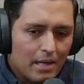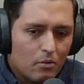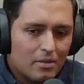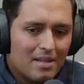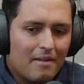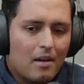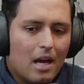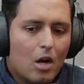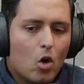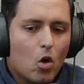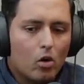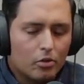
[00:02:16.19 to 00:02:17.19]
was a
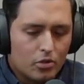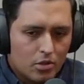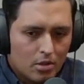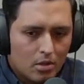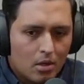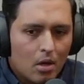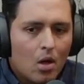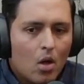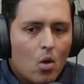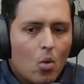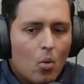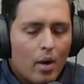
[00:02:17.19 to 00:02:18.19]
culture
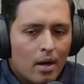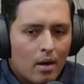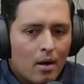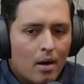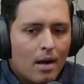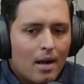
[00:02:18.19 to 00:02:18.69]
where